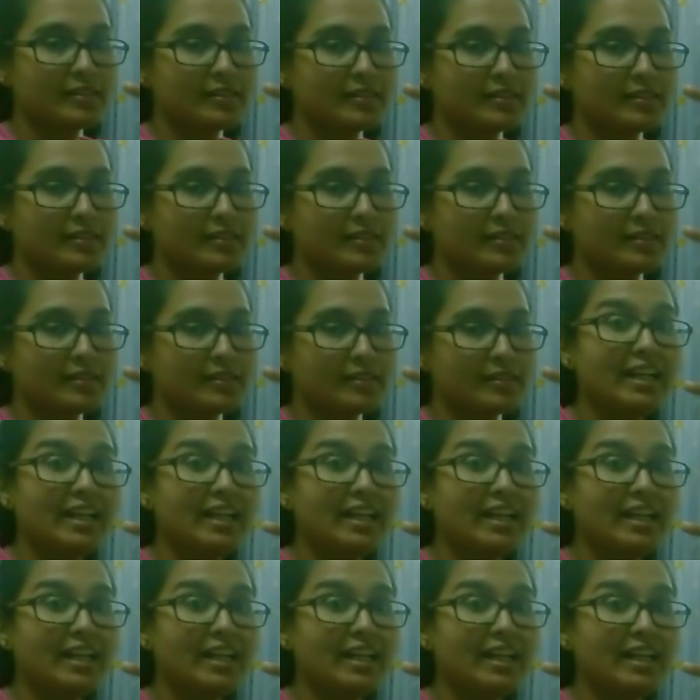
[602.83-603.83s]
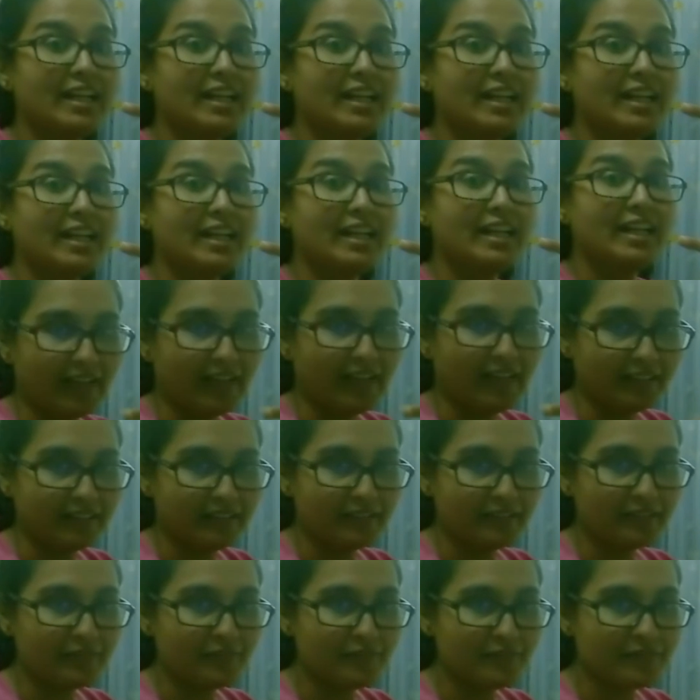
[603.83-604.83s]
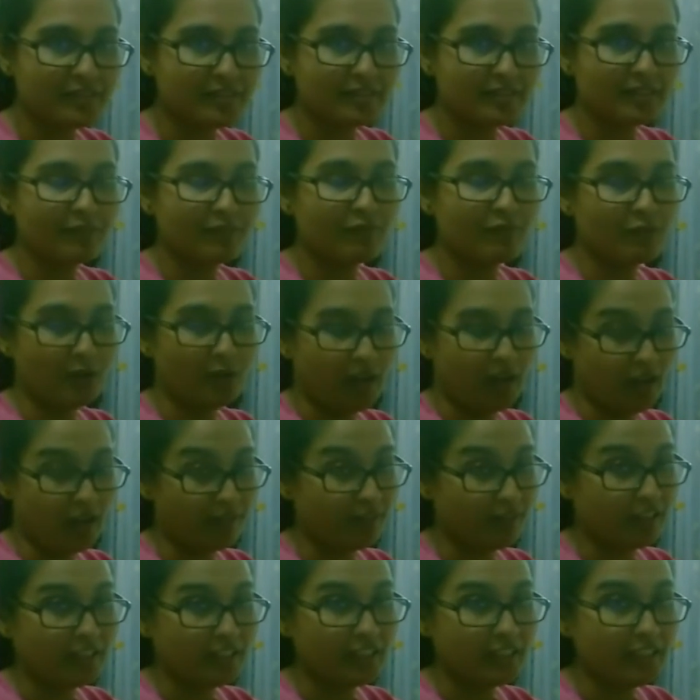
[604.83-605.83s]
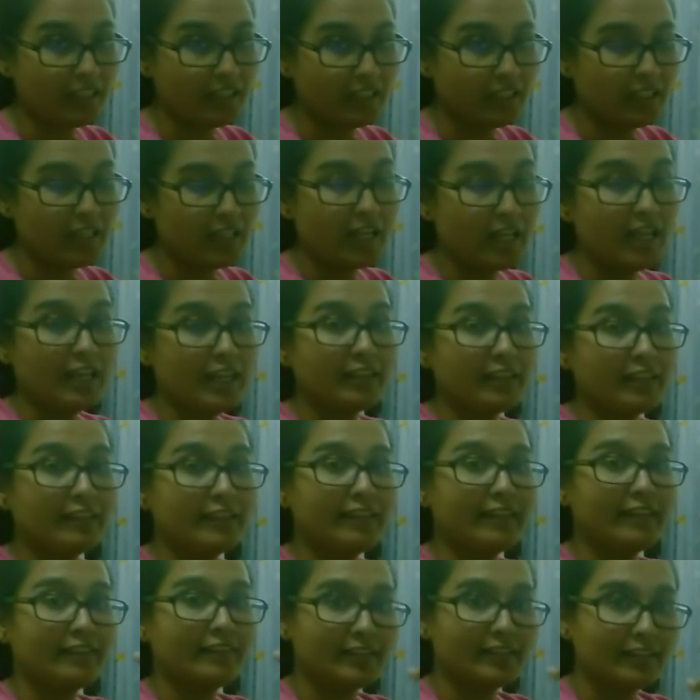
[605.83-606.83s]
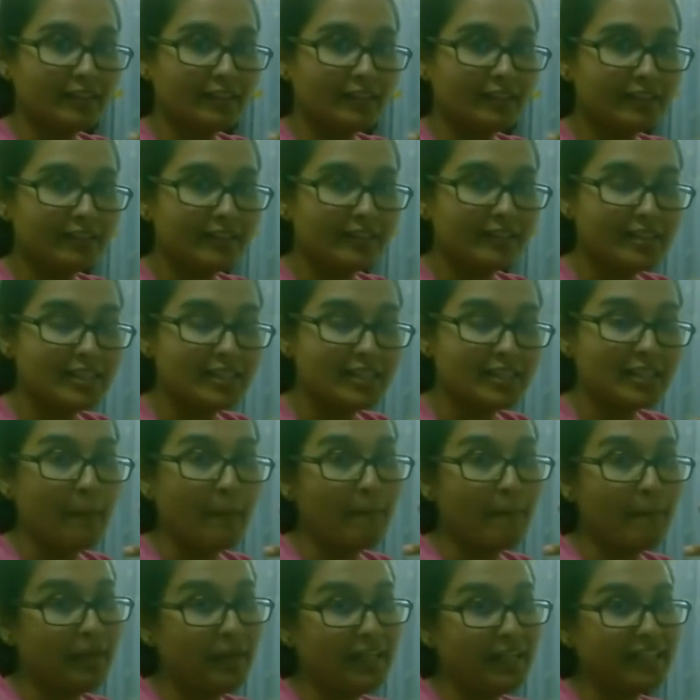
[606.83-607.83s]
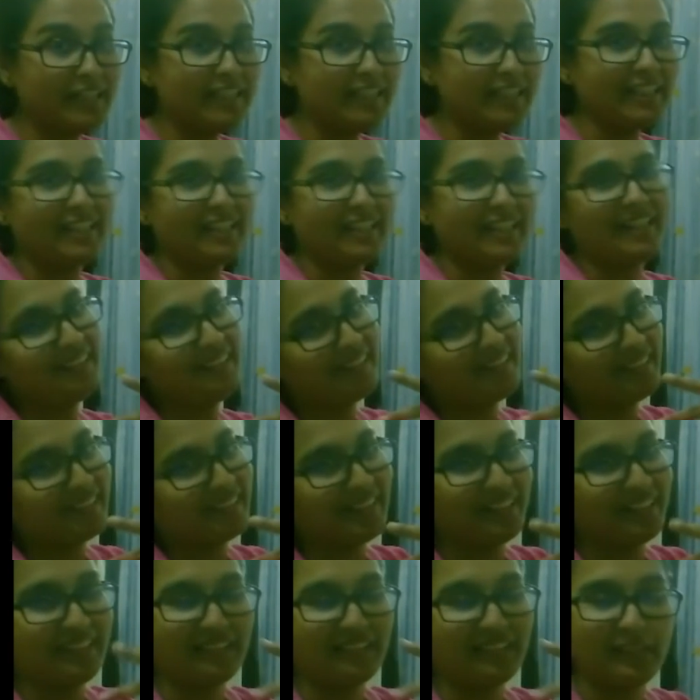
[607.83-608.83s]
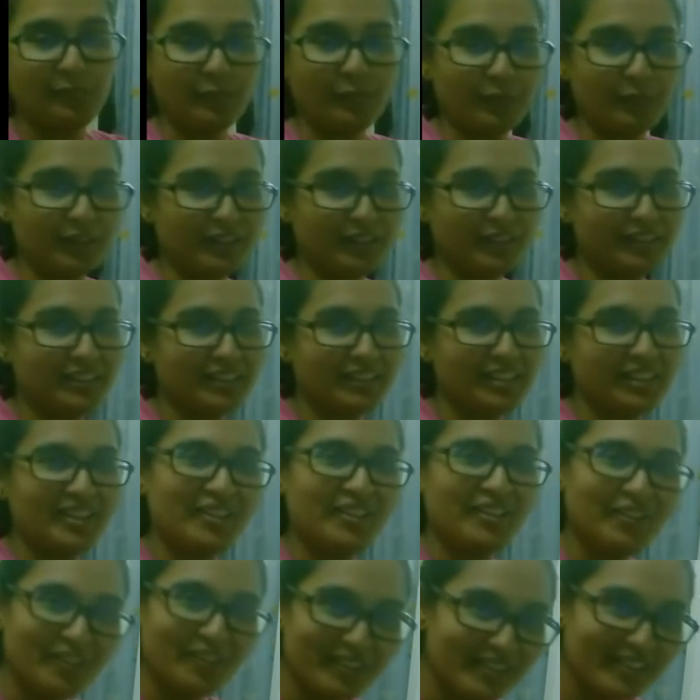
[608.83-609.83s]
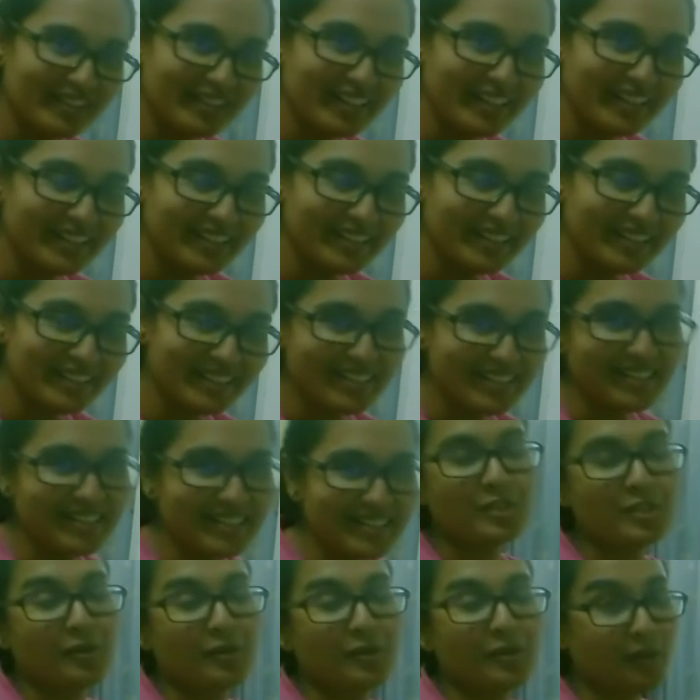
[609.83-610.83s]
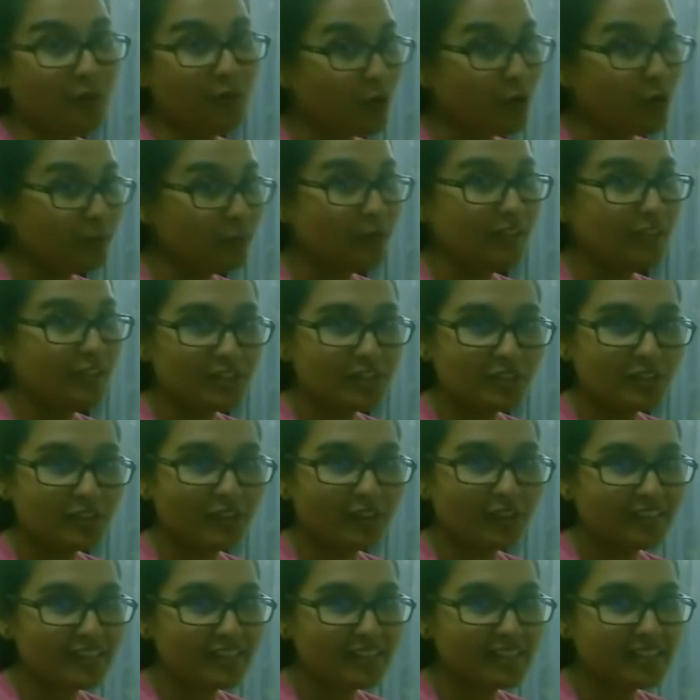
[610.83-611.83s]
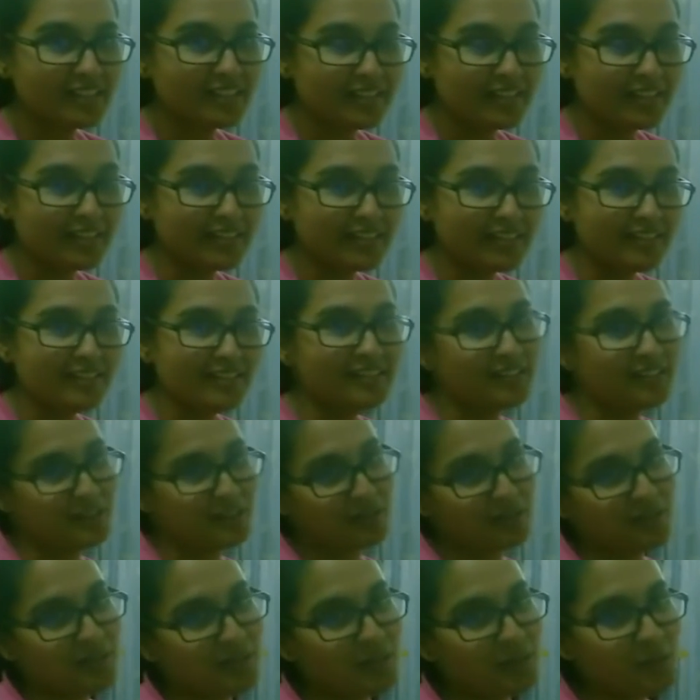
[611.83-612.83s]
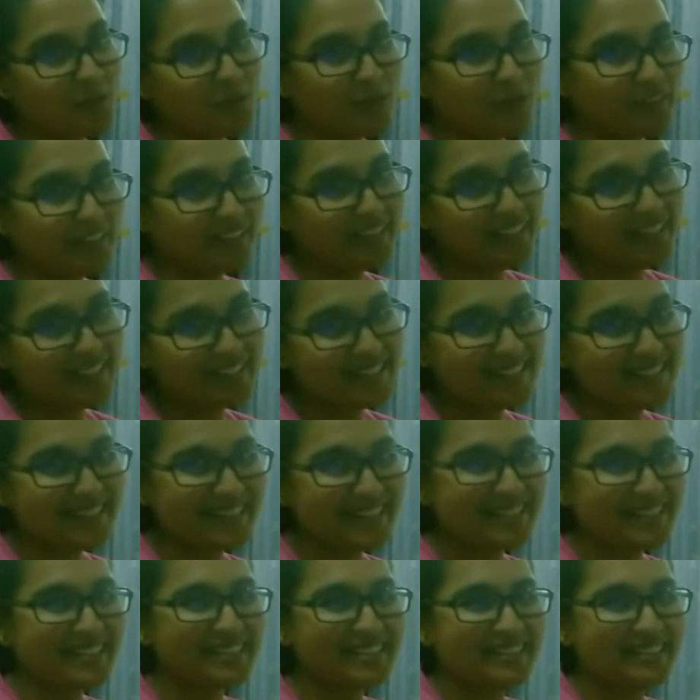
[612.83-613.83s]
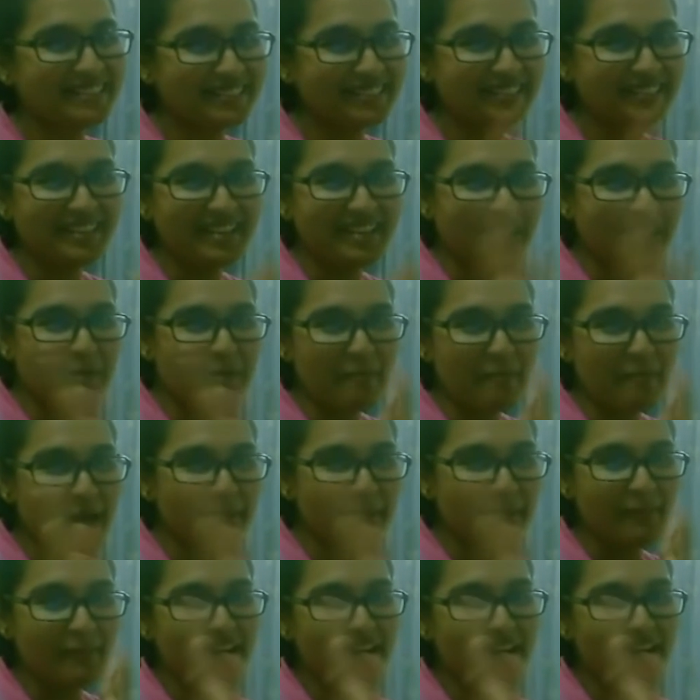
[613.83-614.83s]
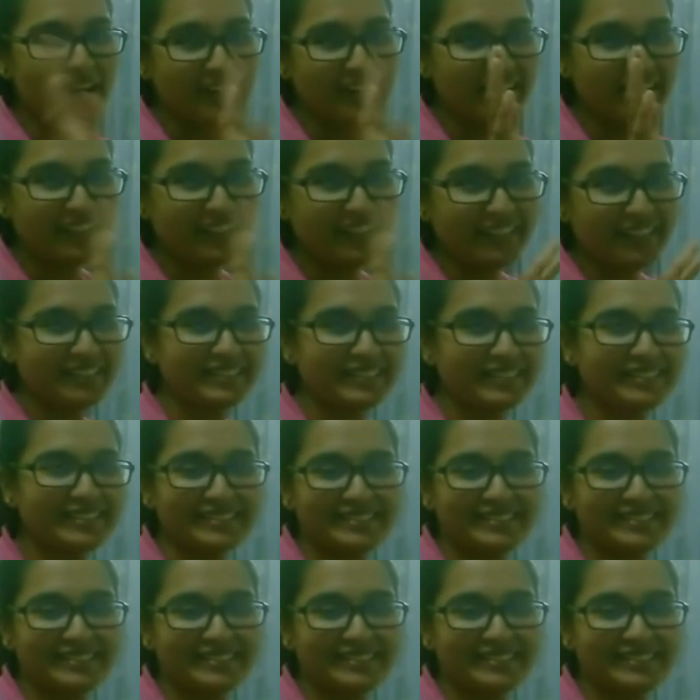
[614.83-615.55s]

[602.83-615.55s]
is underlining the digraphs if you have any. Then third is blending and reading the word. Alright. So I hope you enjoyed the session. So see you on the next session. Bye bye.